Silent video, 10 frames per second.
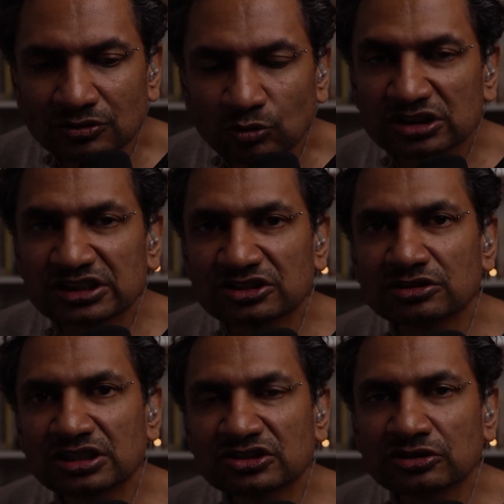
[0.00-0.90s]
What is to
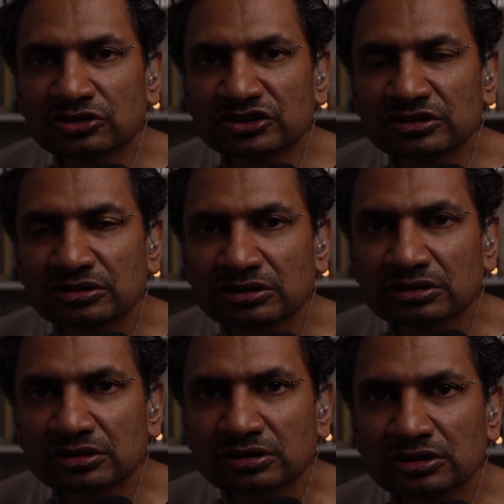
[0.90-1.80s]
discuss?
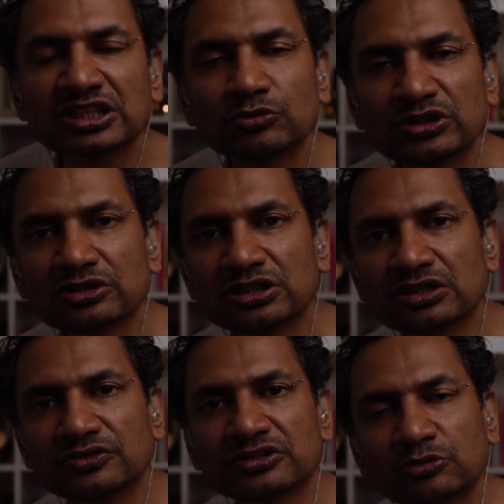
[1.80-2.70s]
Shall we do the
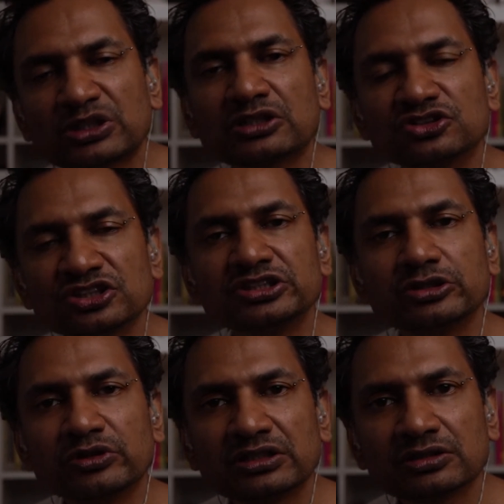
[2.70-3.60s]
other? Shall we
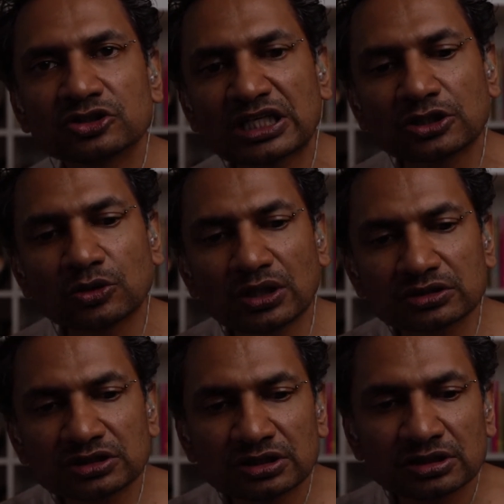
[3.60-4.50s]
continue it? Because I know
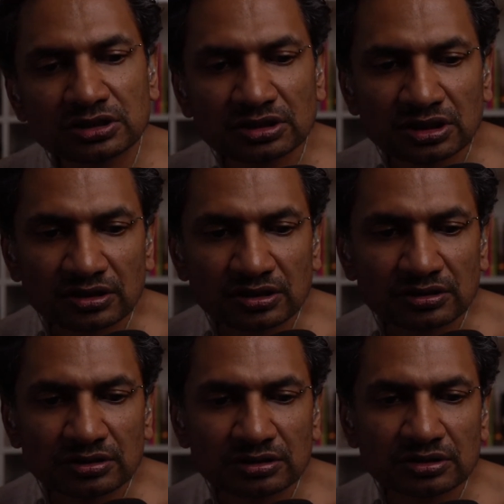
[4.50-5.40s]
what
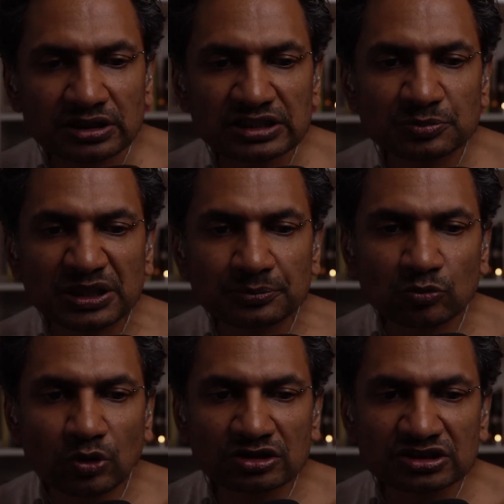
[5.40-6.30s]
these people
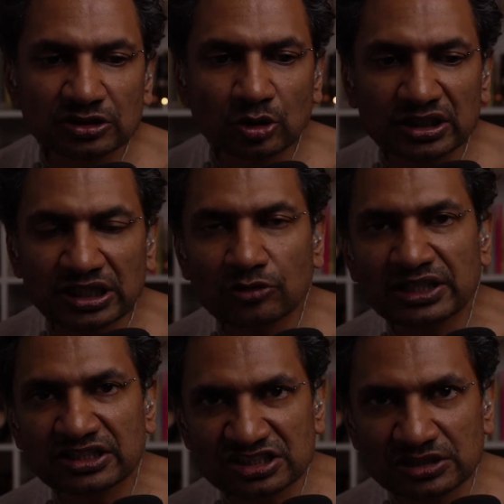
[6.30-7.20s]
want. I know what Carrie
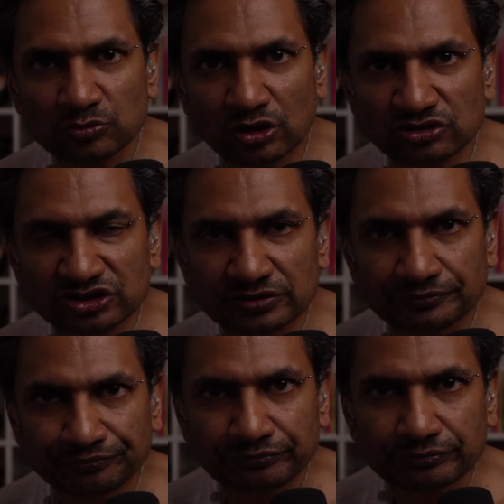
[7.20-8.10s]
Yassin wants.
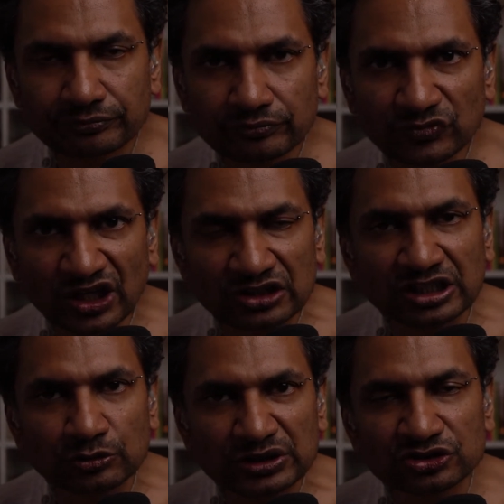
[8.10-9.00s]

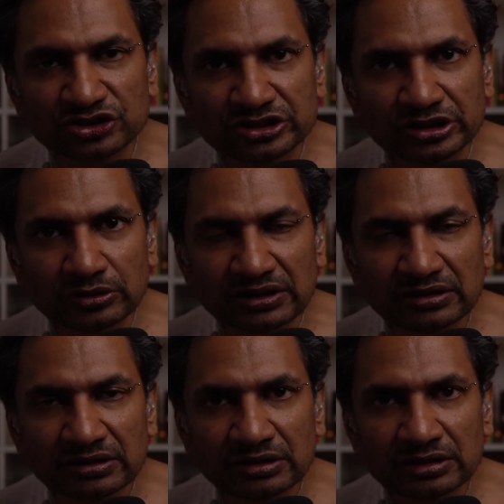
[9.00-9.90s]
Shall we continue it
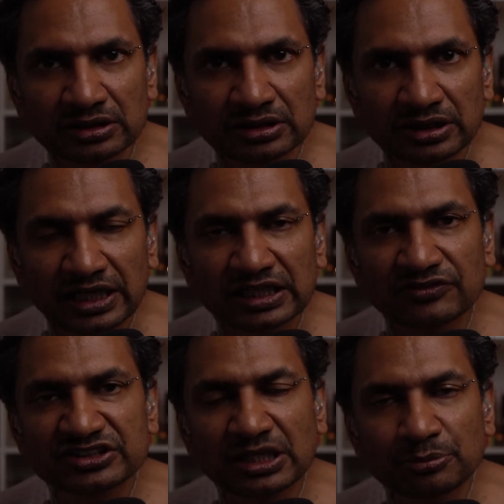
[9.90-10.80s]
and
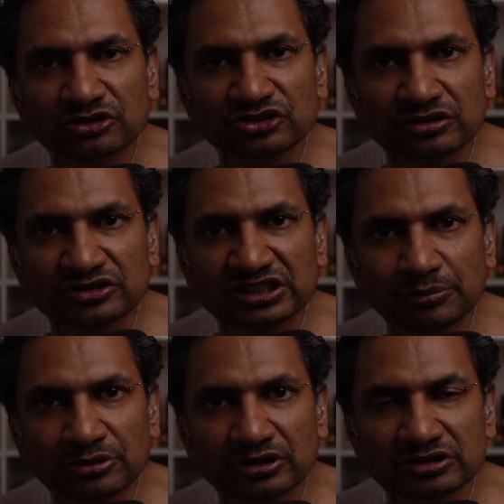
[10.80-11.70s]
have
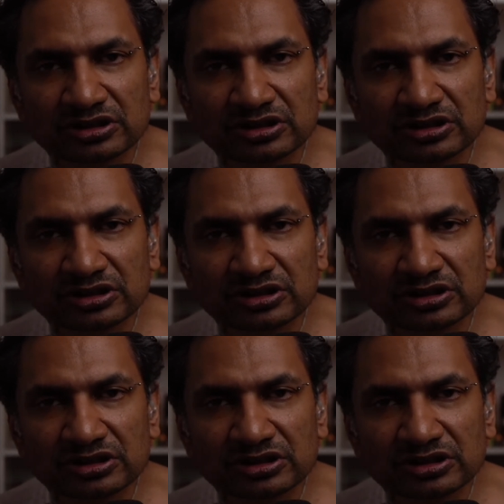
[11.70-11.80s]
separate